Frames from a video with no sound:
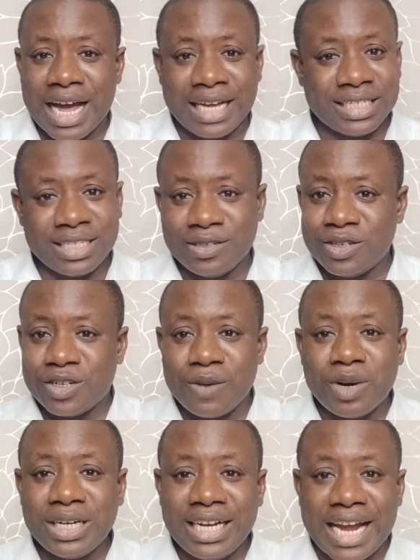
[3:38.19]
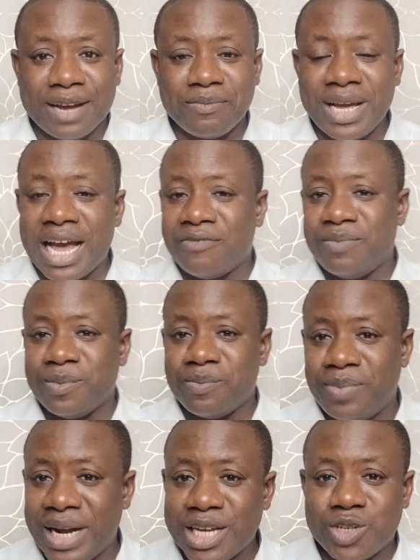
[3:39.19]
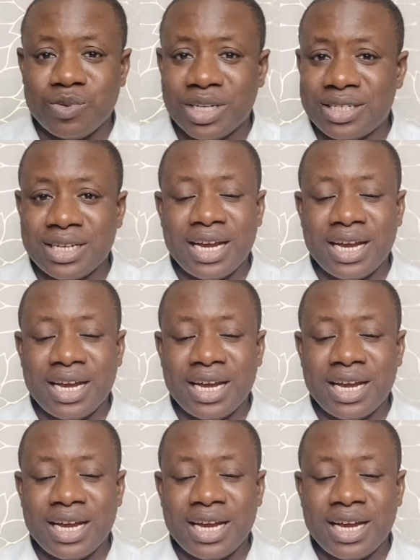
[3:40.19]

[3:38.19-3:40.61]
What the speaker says: As somebody like me, I've been blessed with